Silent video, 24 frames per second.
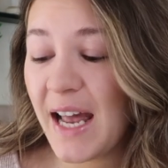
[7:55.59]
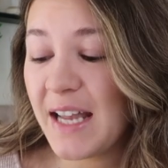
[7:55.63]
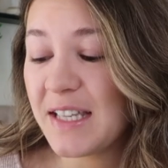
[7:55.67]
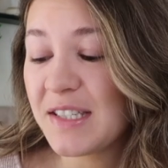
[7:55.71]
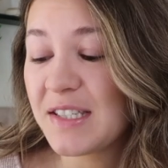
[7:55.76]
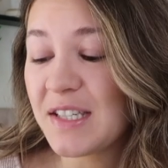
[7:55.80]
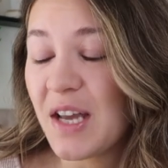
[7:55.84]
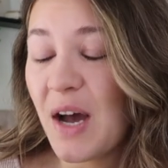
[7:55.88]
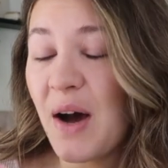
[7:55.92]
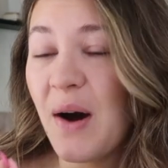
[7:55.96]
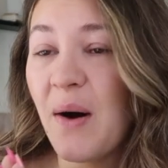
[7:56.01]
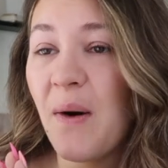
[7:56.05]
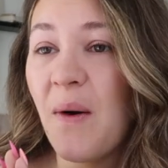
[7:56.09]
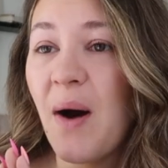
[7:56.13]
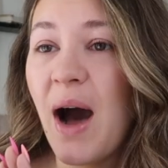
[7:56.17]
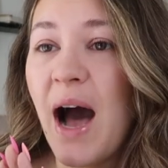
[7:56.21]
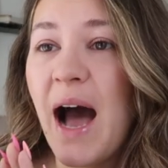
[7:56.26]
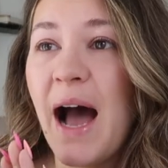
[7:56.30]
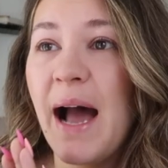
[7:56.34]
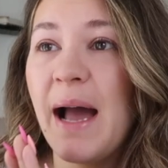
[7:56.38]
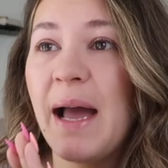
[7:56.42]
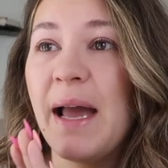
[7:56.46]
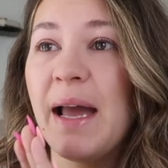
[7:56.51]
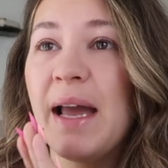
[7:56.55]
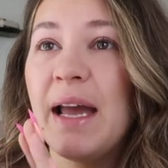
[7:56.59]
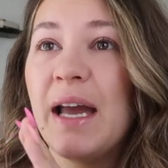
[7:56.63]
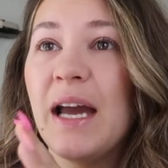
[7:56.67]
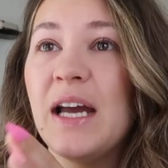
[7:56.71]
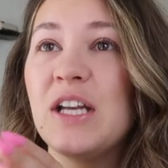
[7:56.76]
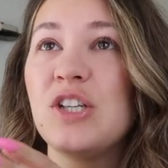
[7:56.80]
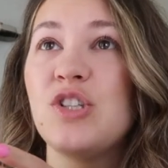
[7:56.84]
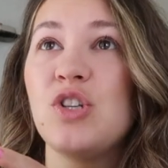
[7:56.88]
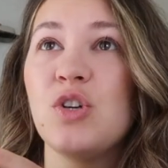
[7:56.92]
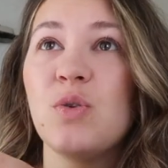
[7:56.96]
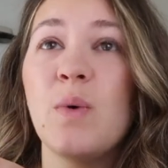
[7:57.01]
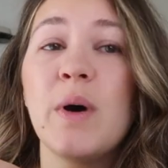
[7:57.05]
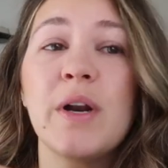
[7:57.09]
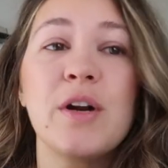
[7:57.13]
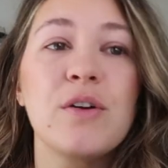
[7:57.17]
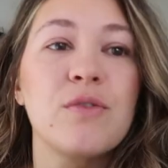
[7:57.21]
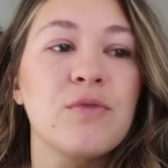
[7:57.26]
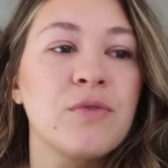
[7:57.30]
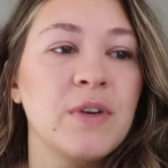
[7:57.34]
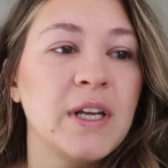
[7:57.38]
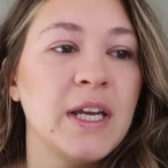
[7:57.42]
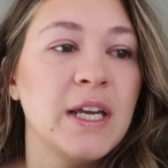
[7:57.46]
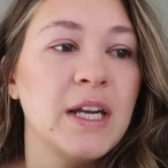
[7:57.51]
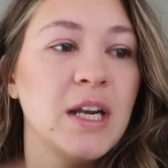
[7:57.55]
And so I do want to
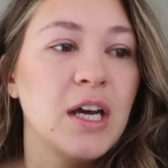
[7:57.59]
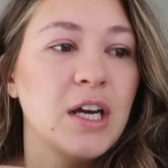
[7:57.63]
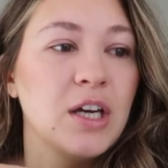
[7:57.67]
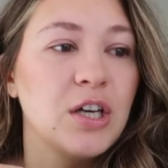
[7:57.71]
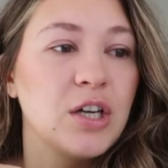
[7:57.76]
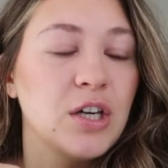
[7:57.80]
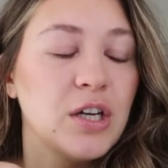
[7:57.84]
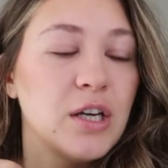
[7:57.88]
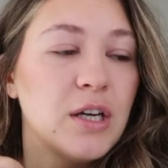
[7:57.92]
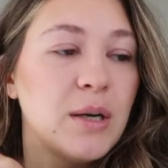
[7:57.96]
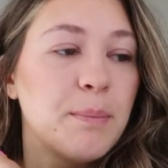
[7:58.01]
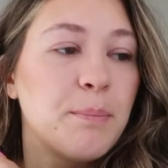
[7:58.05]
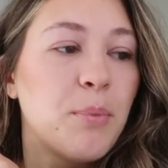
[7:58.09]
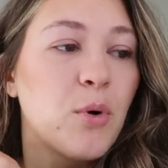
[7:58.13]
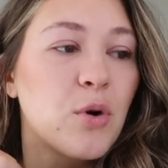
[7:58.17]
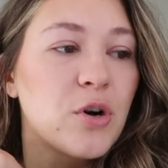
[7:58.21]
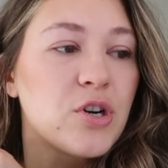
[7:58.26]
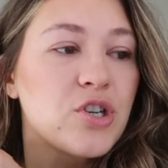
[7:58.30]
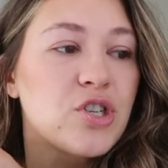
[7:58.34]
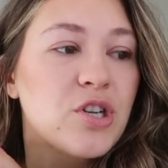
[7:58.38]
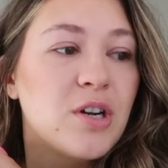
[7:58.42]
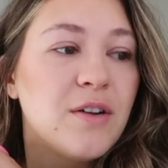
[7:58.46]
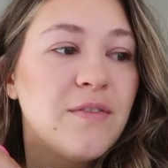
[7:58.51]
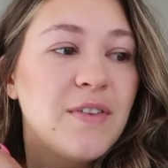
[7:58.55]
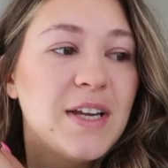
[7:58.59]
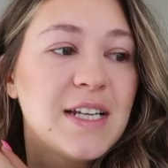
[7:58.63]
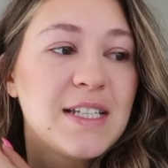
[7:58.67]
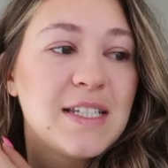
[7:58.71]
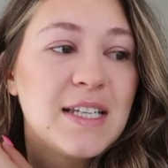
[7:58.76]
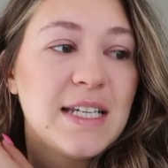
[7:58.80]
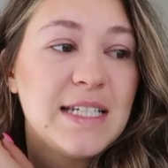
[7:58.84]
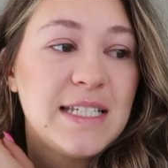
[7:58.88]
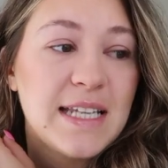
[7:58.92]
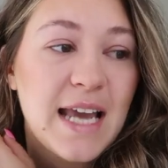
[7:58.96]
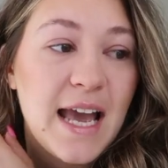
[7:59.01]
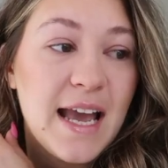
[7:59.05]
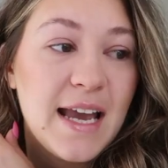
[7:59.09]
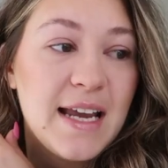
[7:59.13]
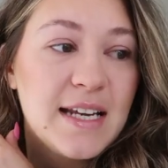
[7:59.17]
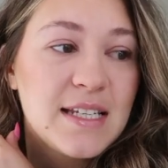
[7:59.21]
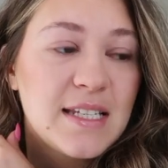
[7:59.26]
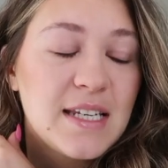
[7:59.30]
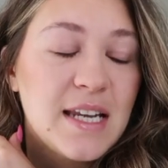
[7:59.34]
read a good portion of it today.